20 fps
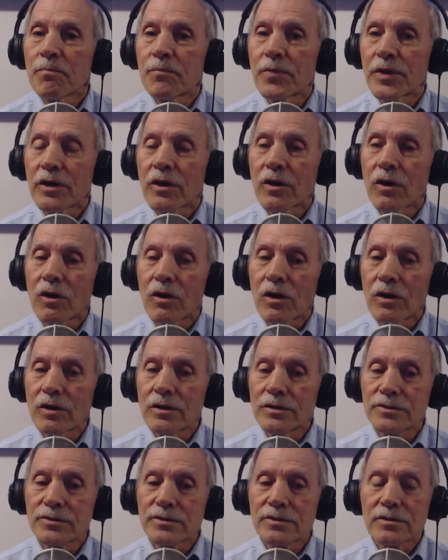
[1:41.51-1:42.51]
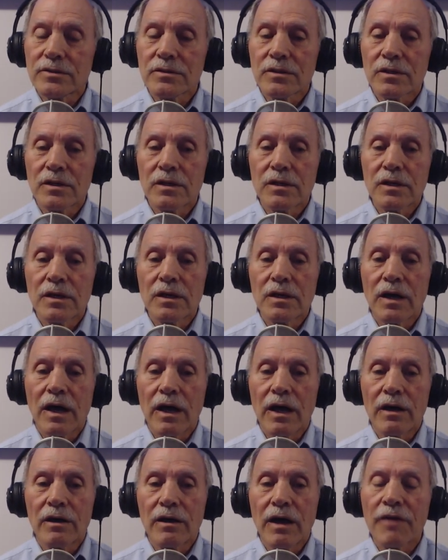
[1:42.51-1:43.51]
because
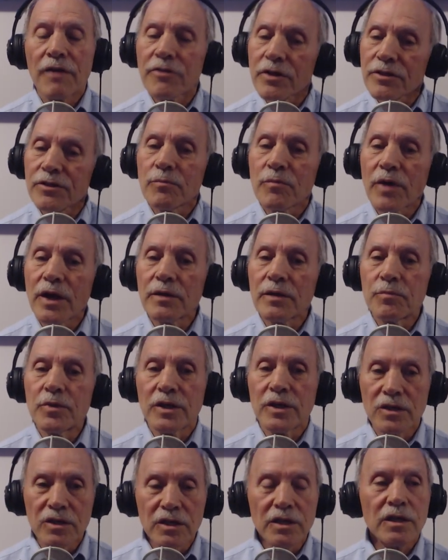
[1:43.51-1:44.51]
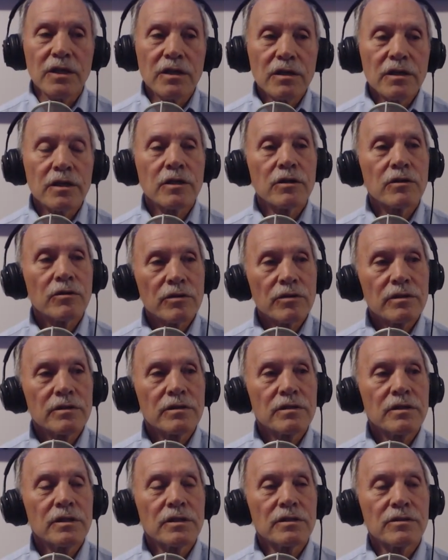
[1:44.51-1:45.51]
uh, I thought there might be a need here
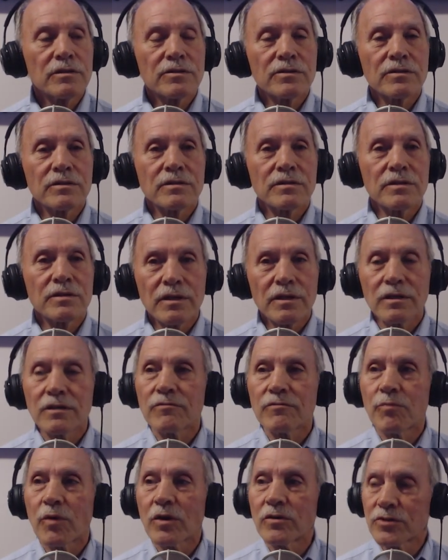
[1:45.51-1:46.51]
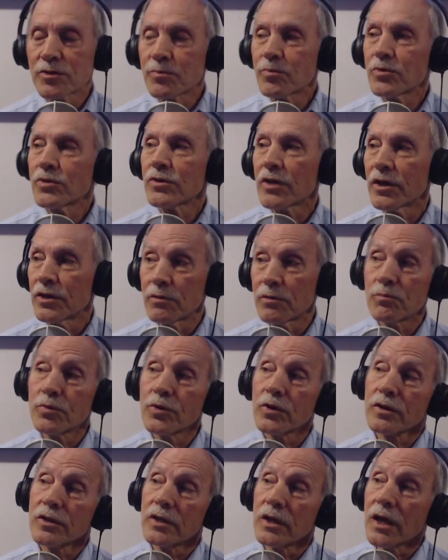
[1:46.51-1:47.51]
in the city of Martinsburg and in
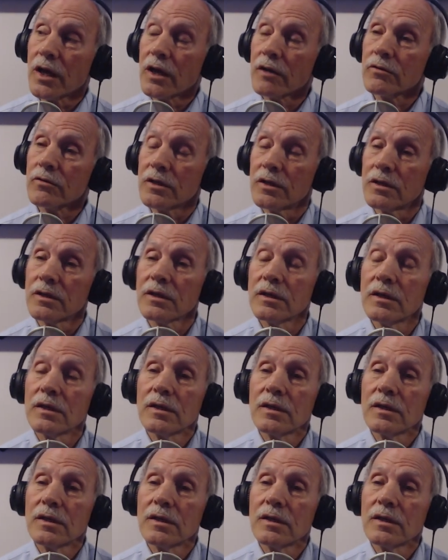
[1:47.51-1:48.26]
Berkeley County.